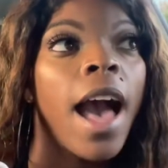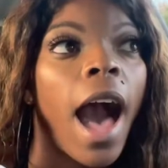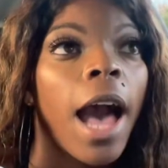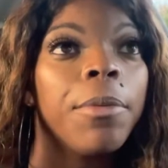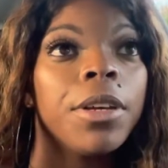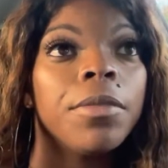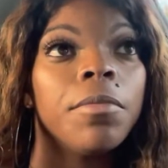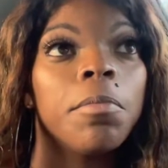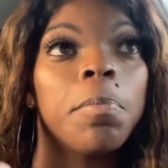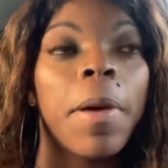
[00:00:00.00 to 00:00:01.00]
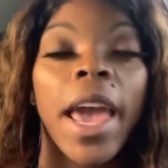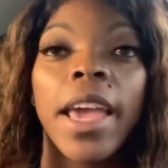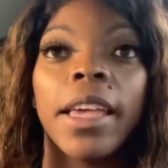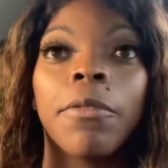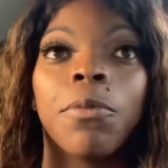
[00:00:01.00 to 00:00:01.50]
I would
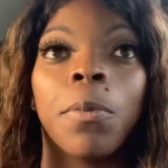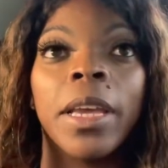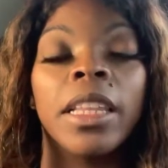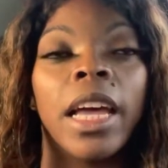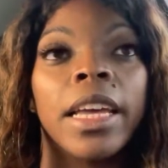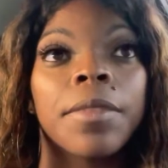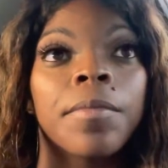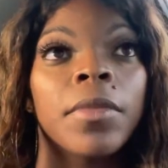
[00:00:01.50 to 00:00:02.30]
pay if we like